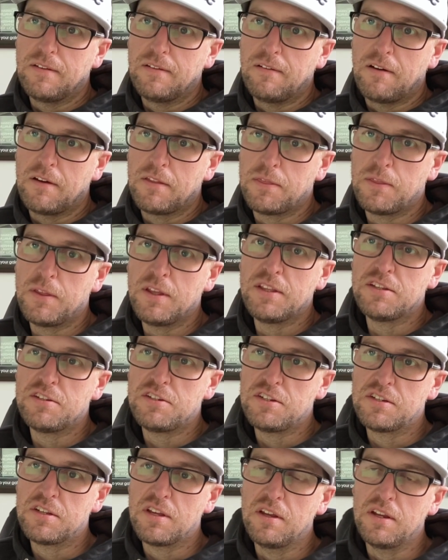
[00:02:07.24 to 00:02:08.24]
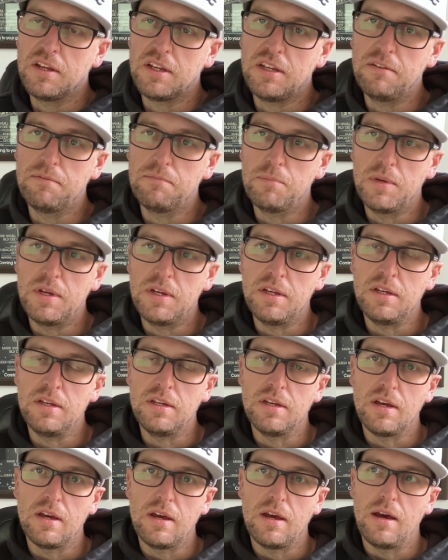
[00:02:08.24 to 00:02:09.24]
I think this is going to give
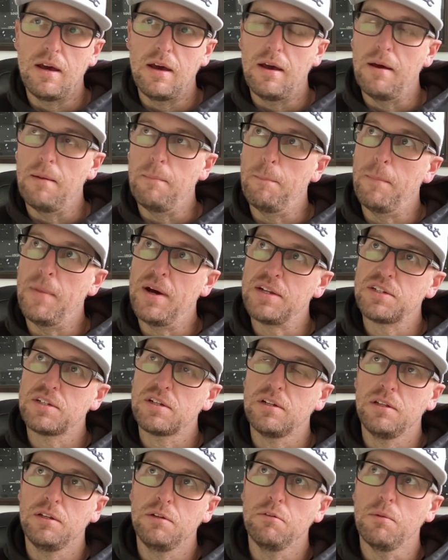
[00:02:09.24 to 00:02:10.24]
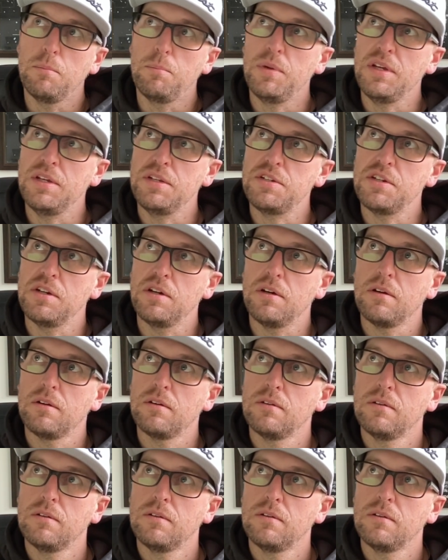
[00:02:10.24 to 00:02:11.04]
me a much clearer picture